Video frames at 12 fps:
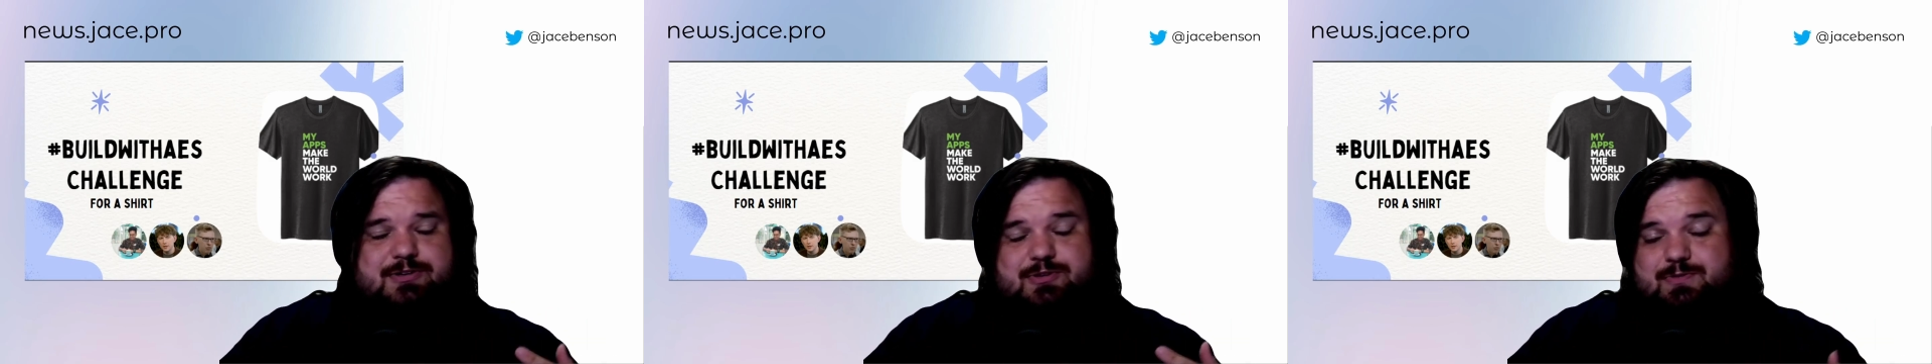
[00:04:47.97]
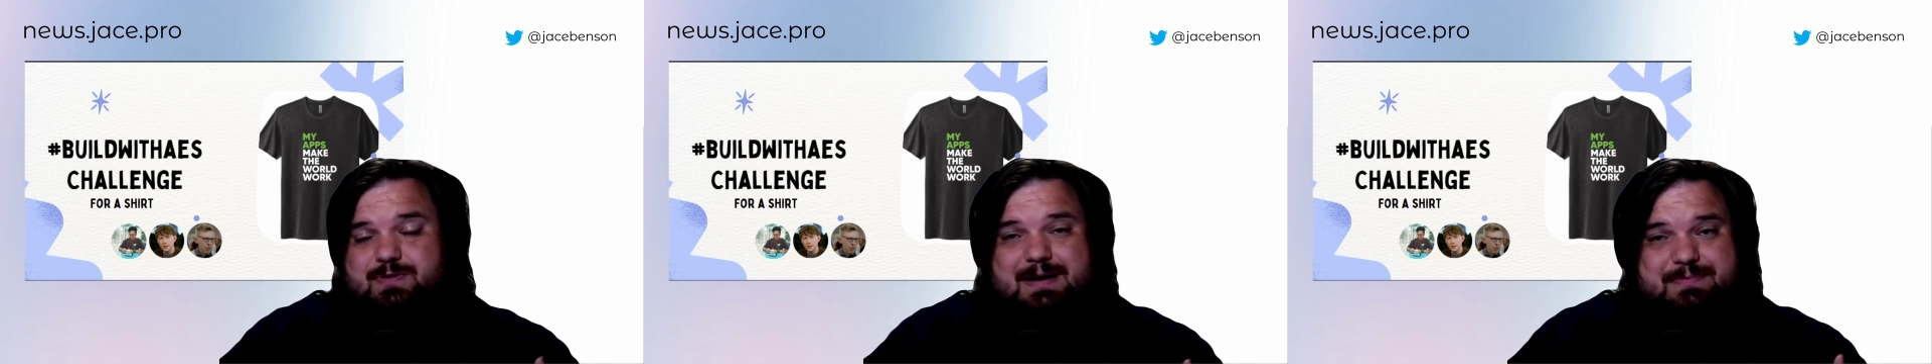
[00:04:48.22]

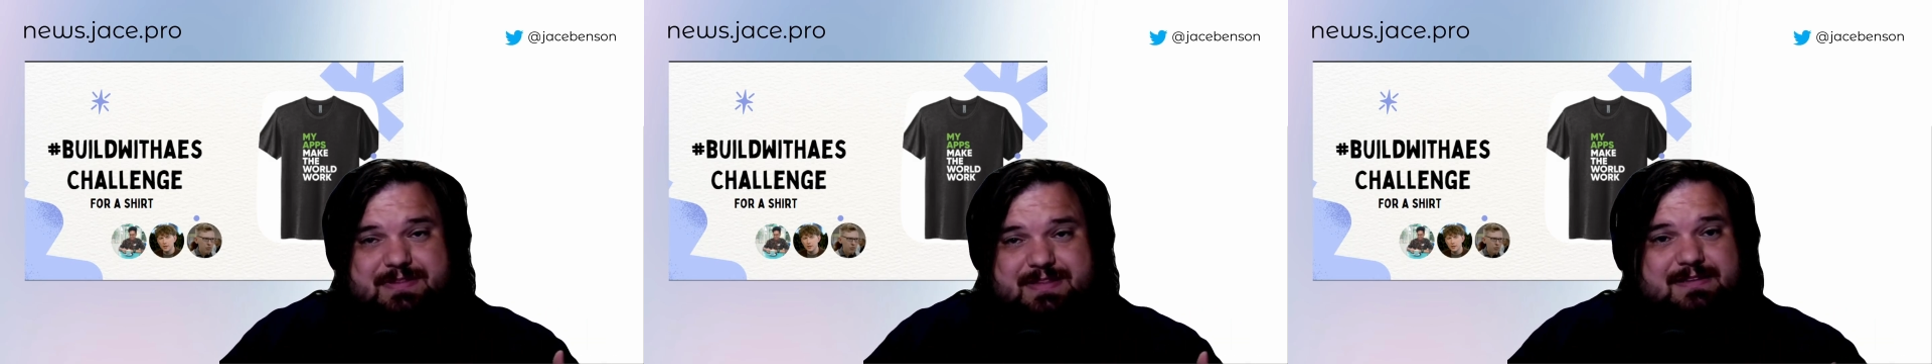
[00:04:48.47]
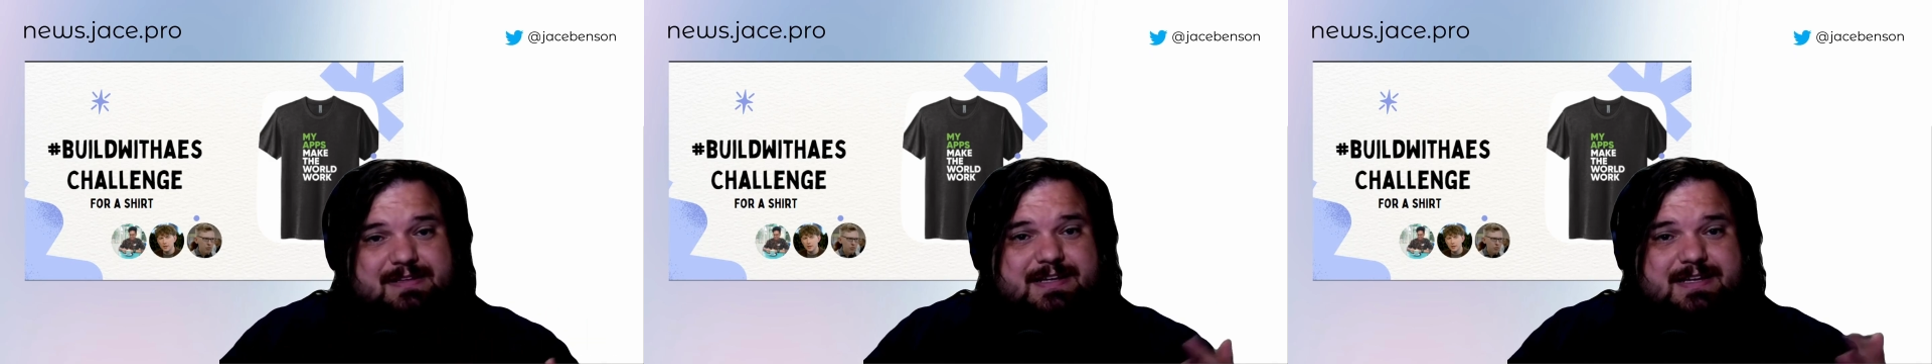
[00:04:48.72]
You copy
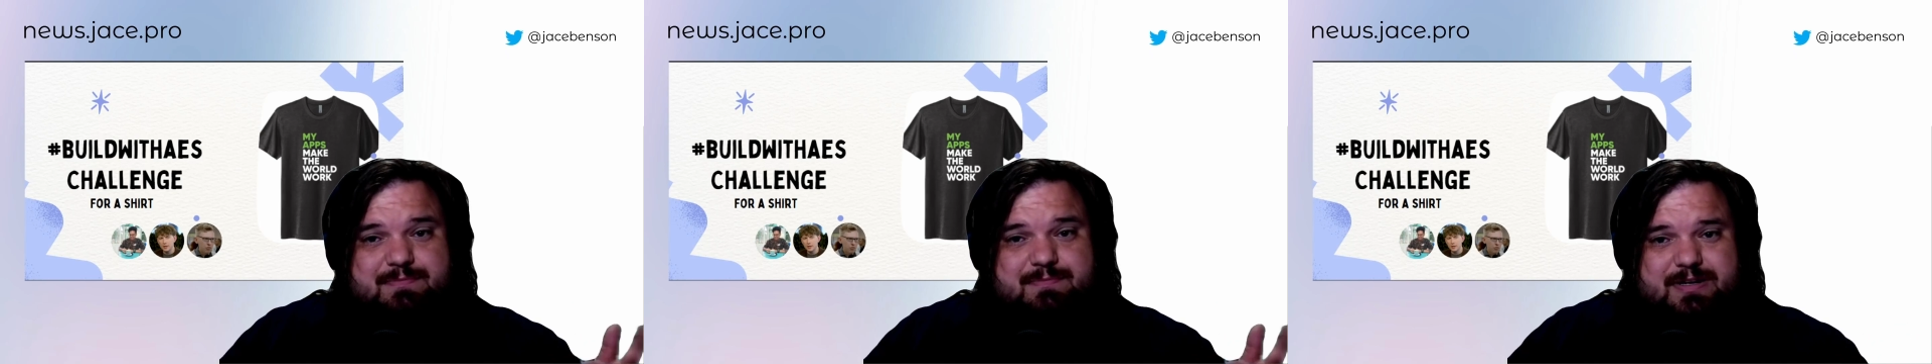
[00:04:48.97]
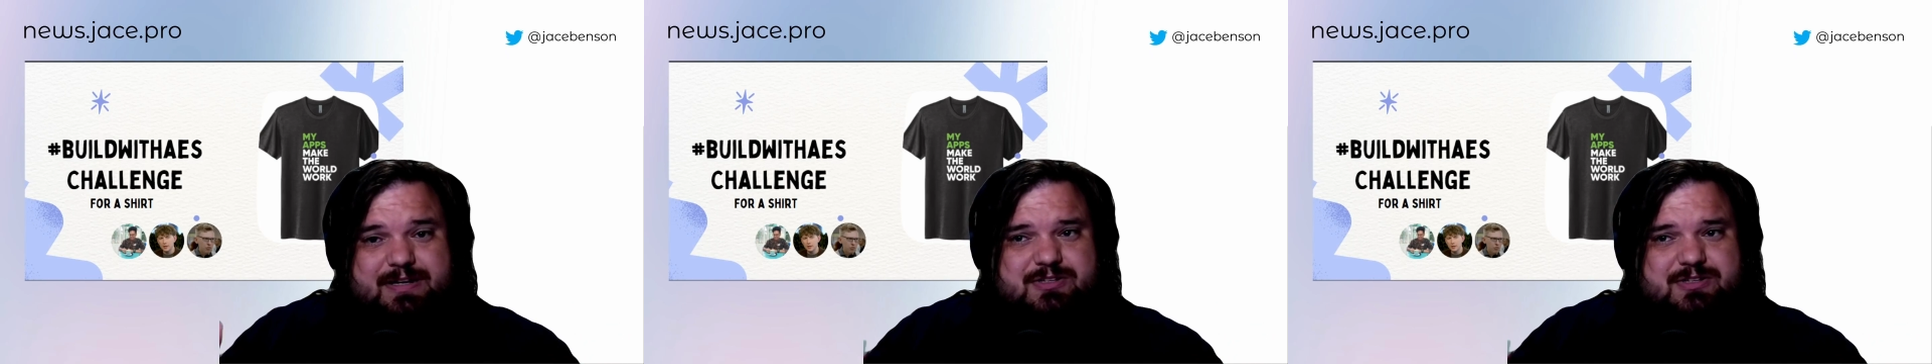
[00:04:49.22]
that link and
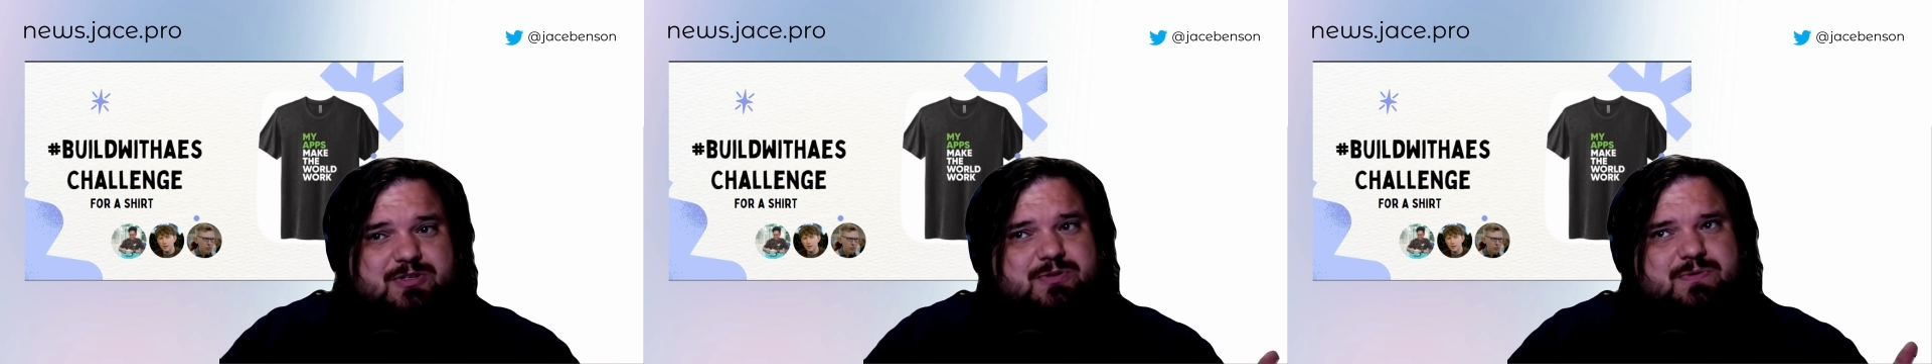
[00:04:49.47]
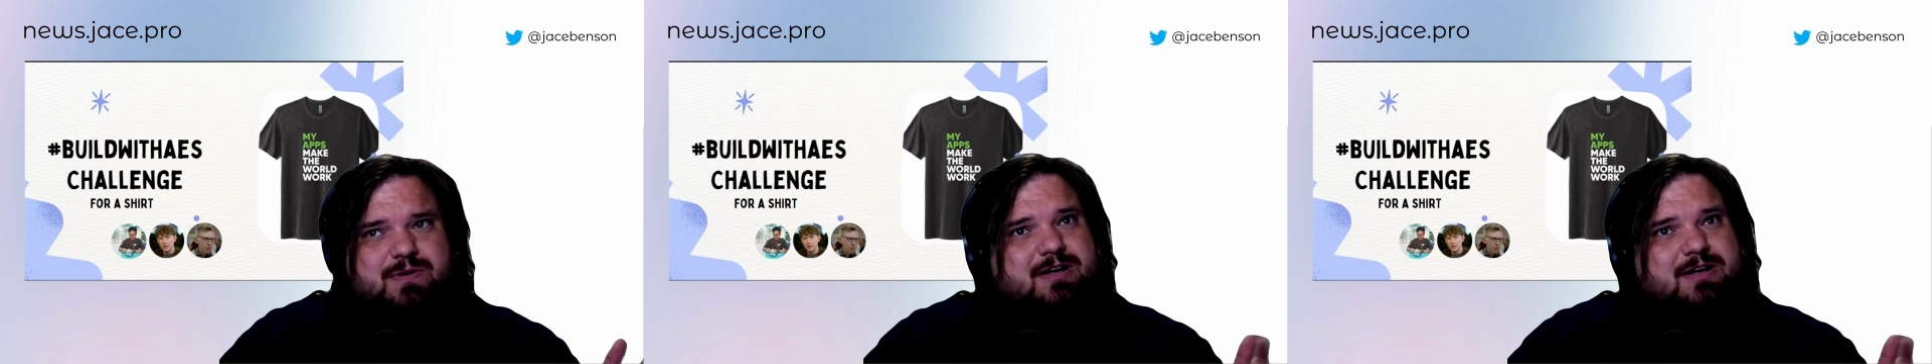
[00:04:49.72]
bring it to